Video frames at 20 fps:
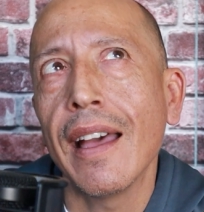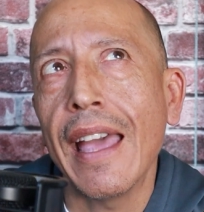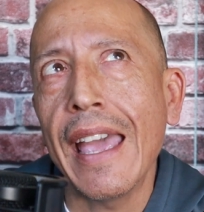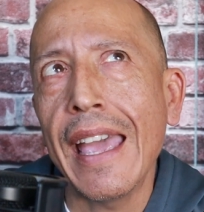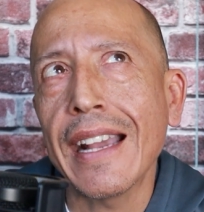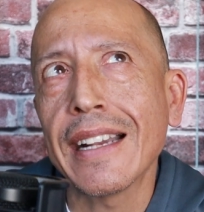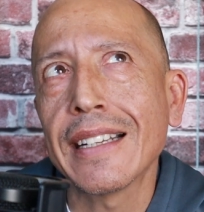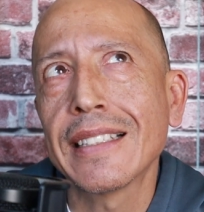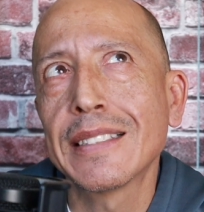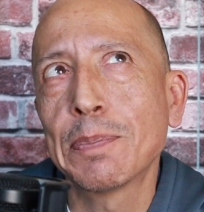
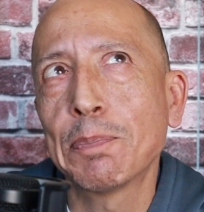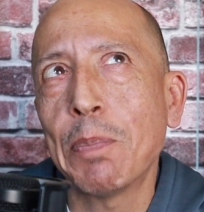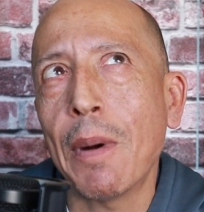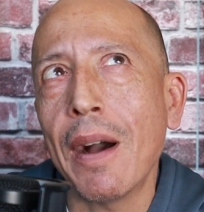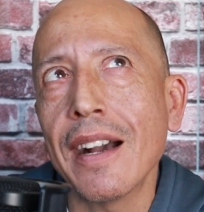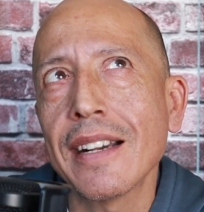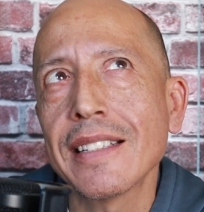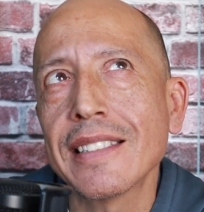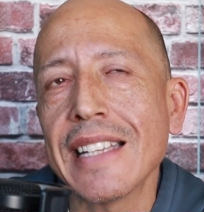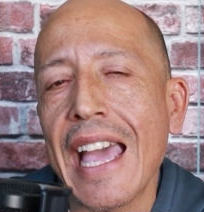
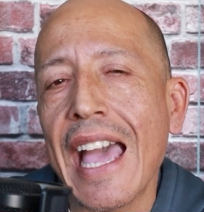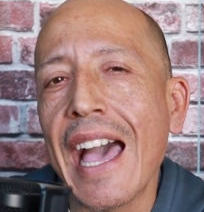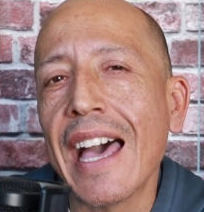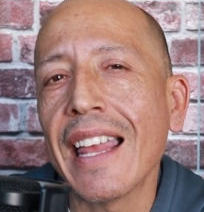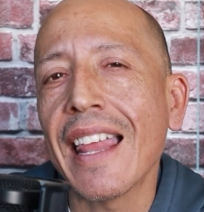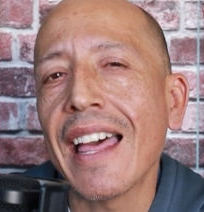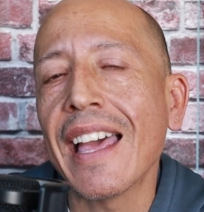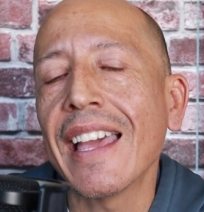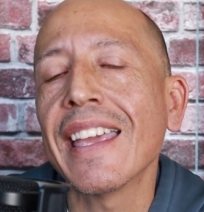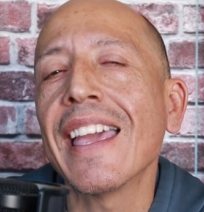Xbox
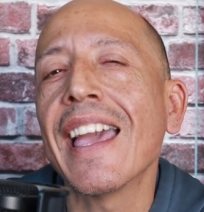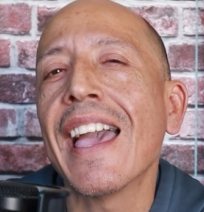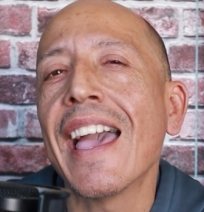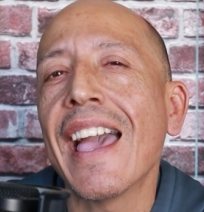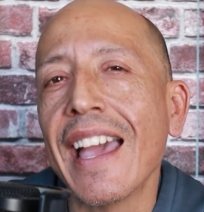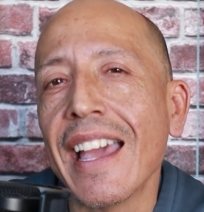Ally